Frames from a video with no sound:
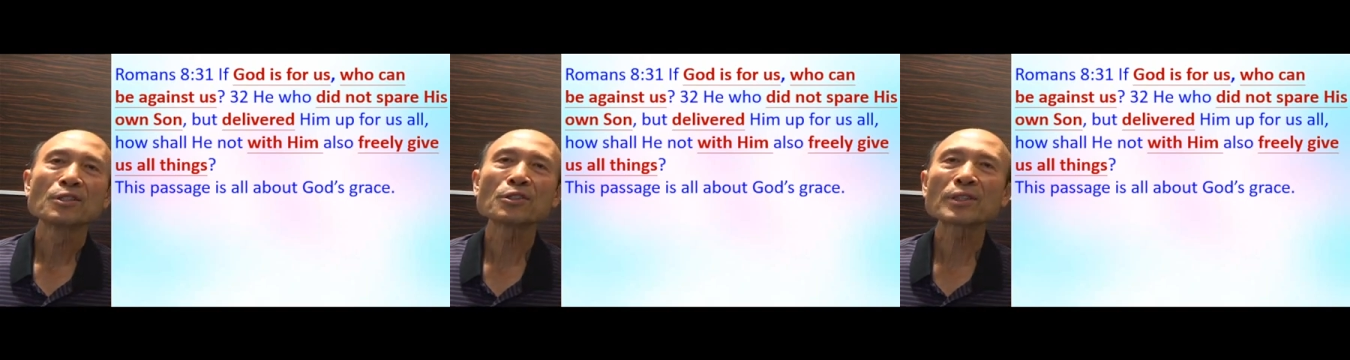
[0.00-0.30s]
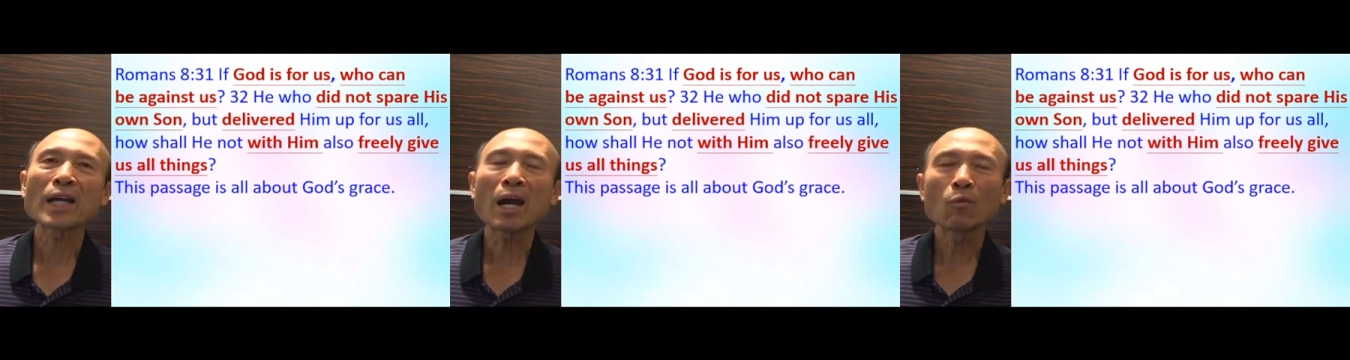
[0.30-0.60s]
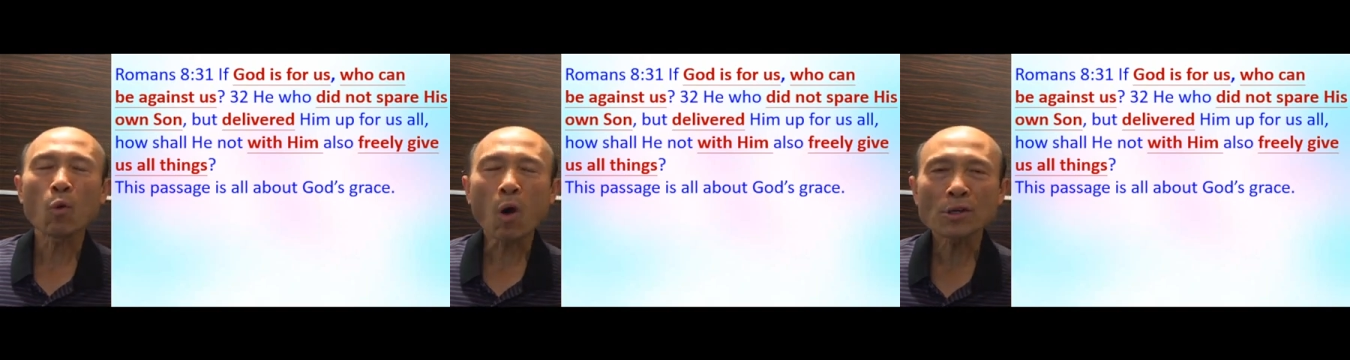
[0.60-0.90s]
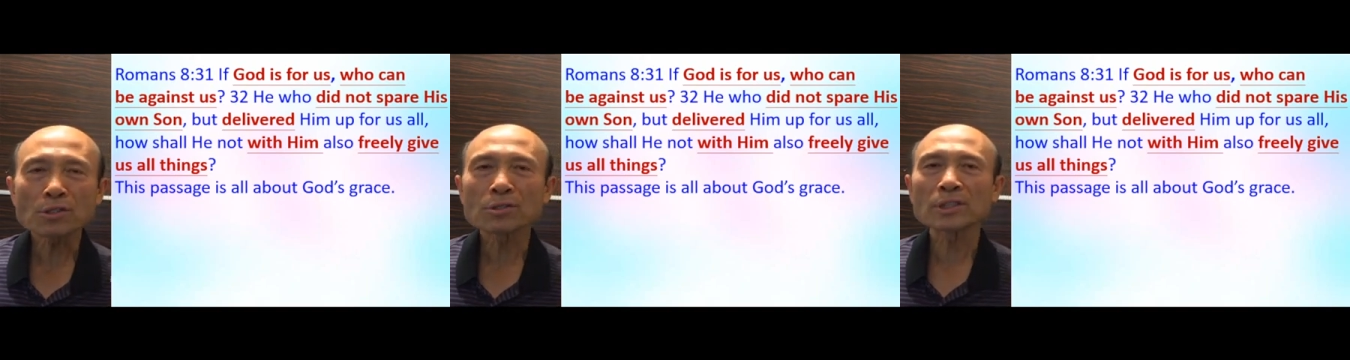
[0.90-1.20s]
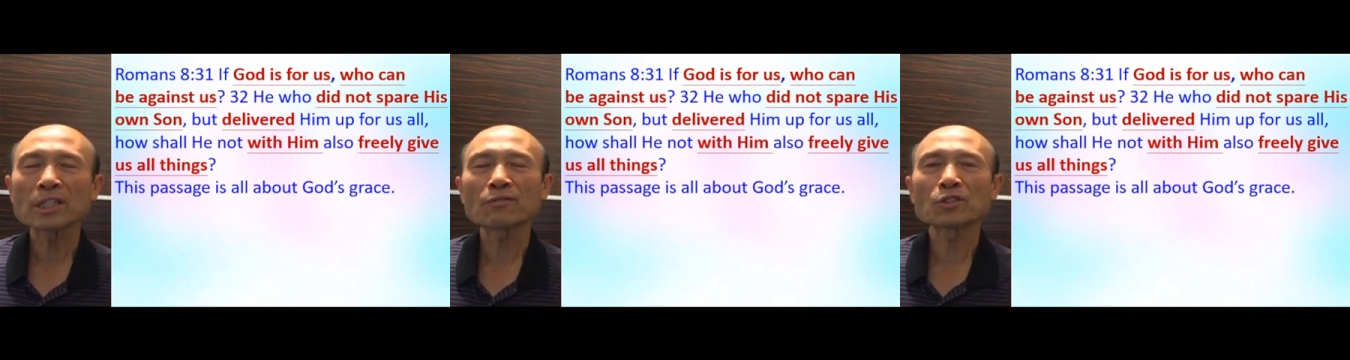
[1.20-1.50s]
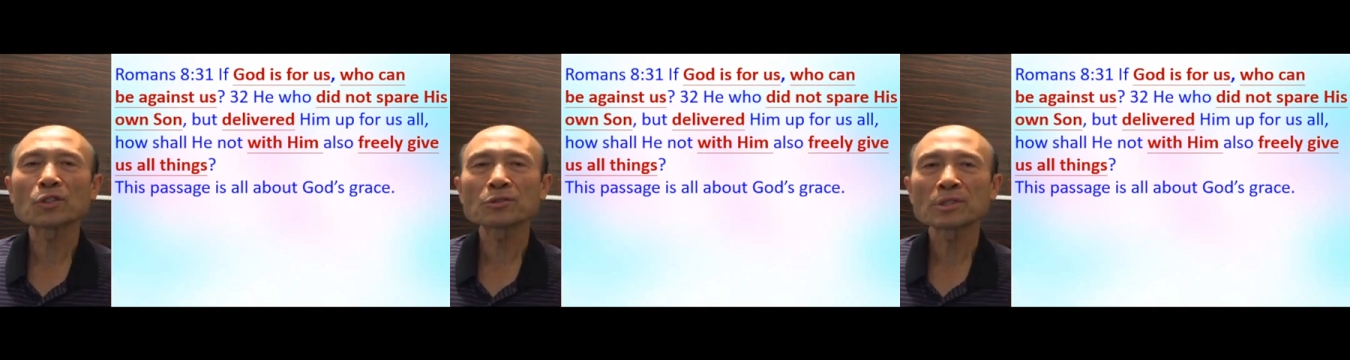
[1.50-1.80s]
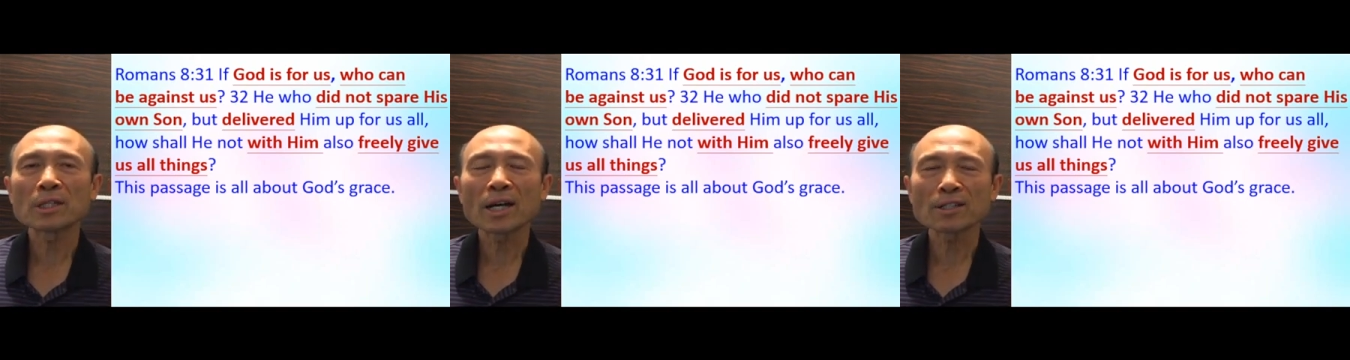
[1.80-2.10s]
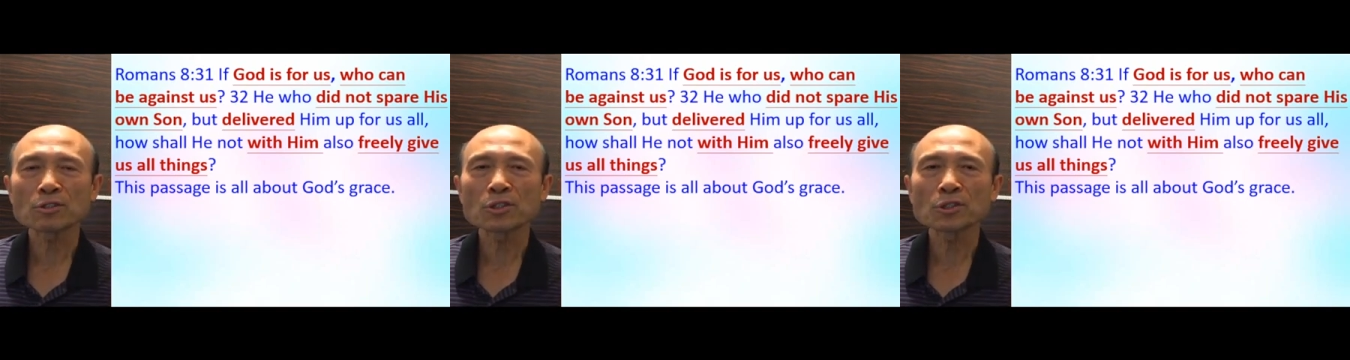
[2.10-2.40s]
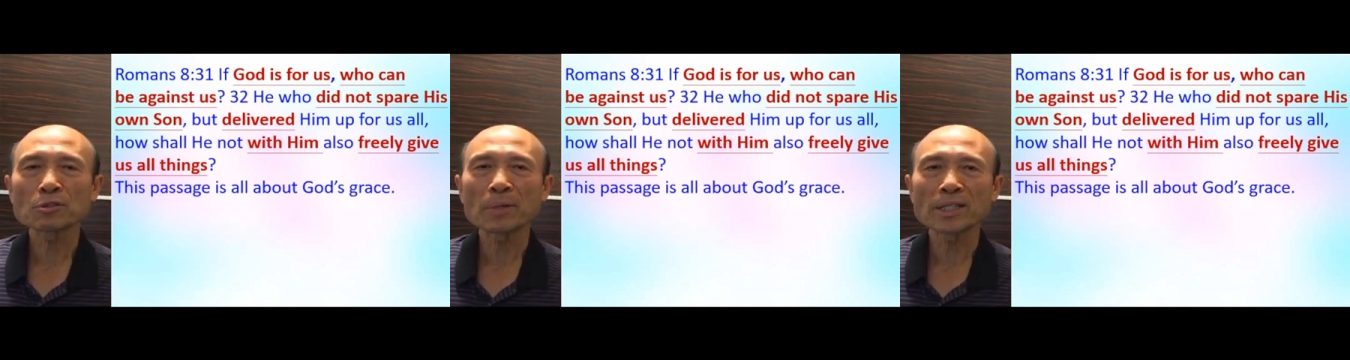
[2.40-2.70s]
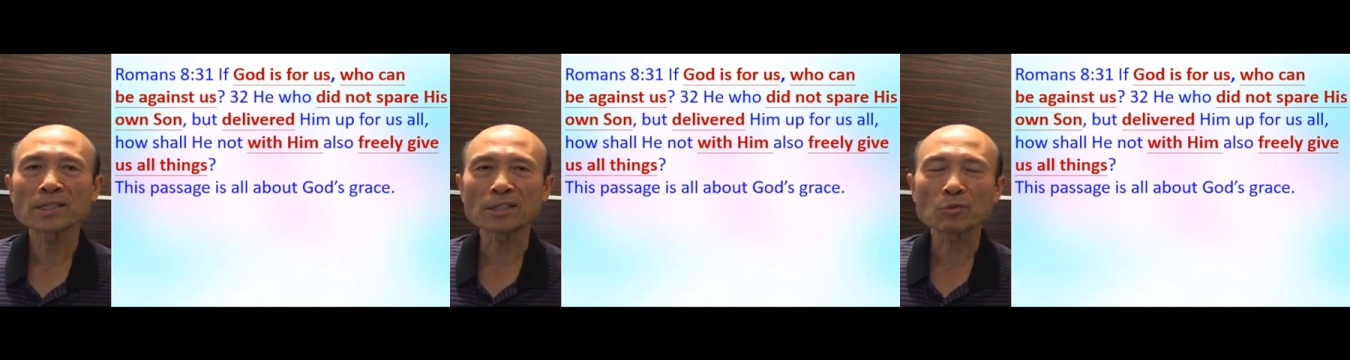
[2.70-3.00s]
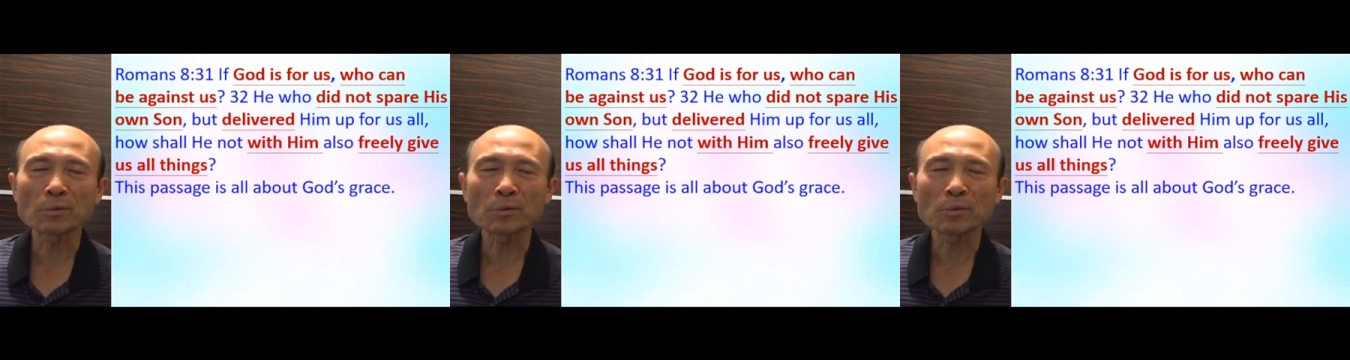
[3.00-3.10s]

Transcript: So God wants to give those, us those blessings.